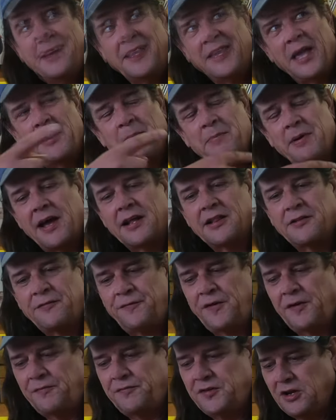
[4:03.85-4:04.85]
Came back to
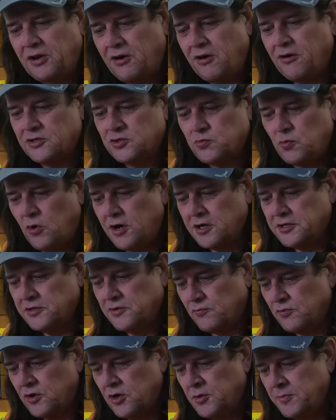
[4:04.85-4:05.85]
50 yards, walked
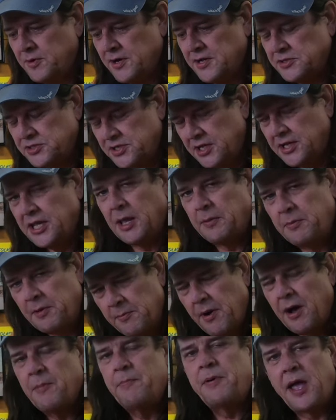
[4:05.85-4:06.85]
in the room, and I said, give me
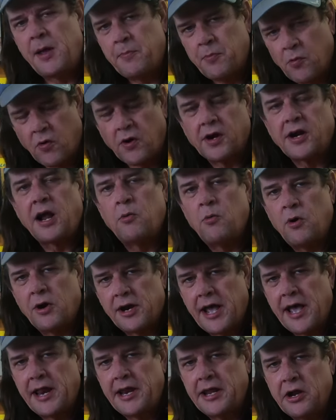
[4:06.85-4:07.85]
my paperwork. I
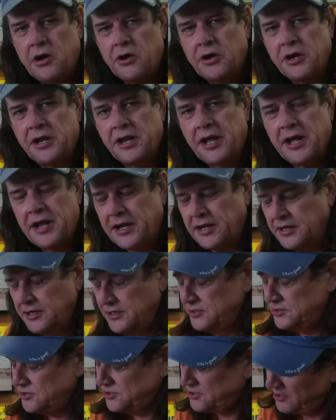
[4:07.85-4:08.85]
want out of here today. And
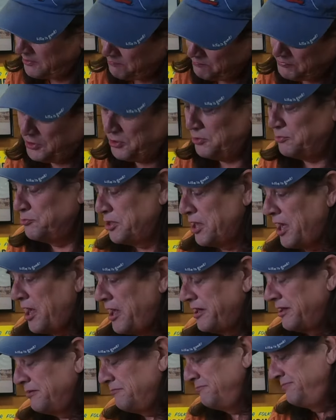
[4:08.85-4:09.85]
he said, you got it.